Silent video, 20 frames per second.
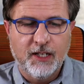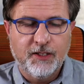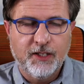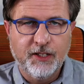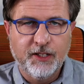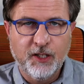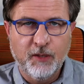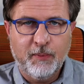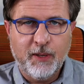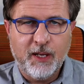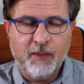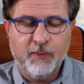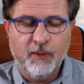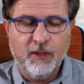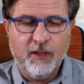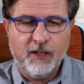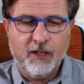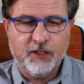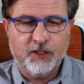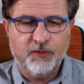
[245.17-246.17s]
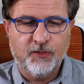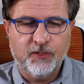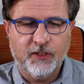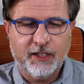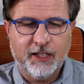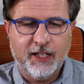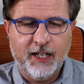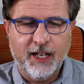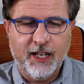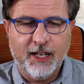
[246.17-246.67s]
Then the people asked
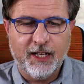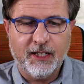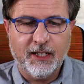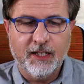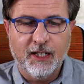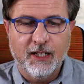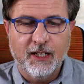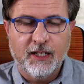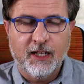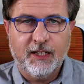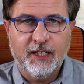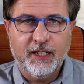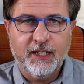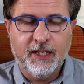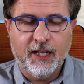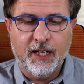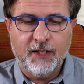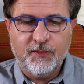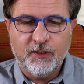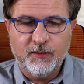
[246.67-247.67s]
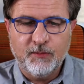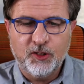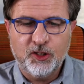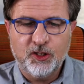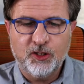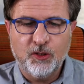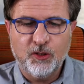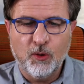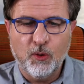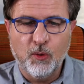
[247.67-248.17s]
for a king, and he gave them
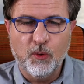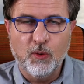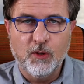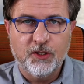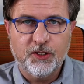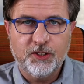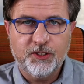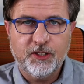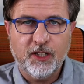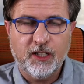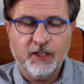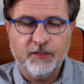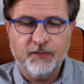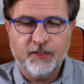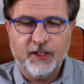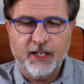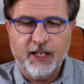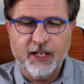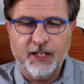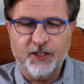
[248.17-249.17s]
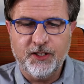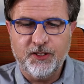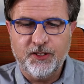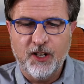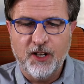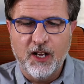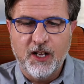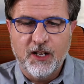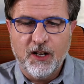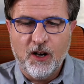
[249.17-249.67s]
Saul, son of
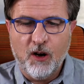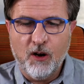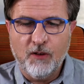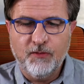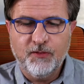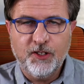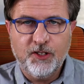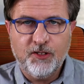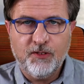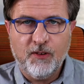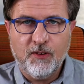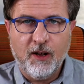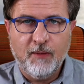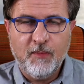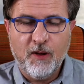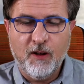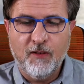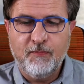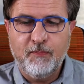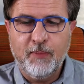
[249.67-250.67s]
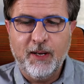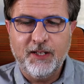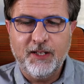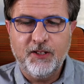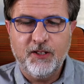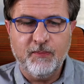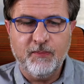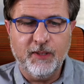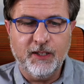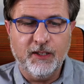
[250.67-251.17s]
Kish, of the tribe of
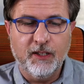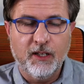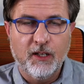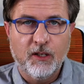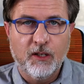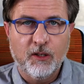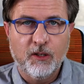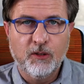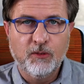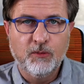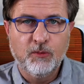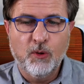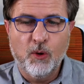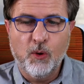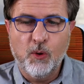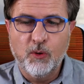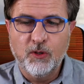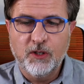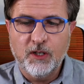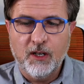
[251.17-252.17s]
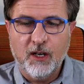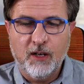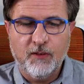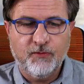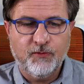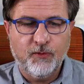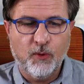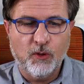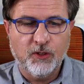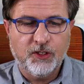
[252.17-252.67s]
Benjamin, who ruled
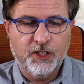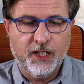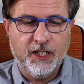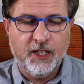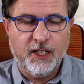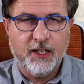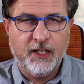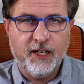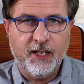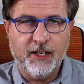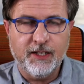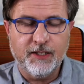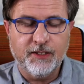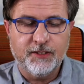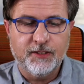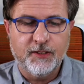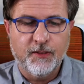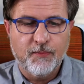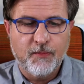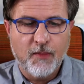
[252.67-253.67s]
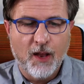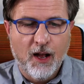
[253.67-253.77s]
40 years.